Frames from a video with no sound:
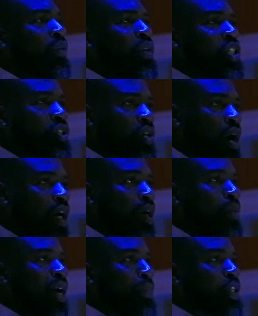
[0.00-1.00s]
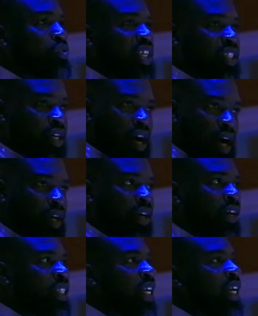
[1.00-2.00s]
We should talk about Patrisse
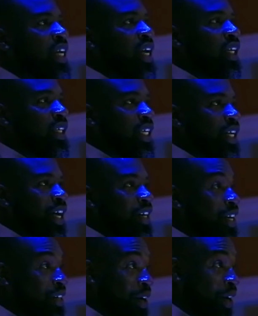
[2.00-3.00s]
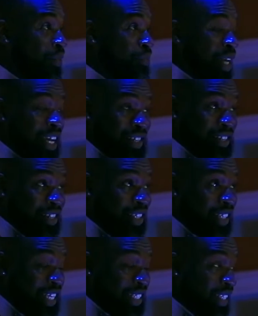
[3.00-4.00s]
Cullors and, Ali- and, and, um, and
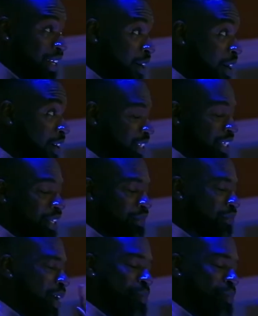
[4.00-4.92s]
Alicia Garza.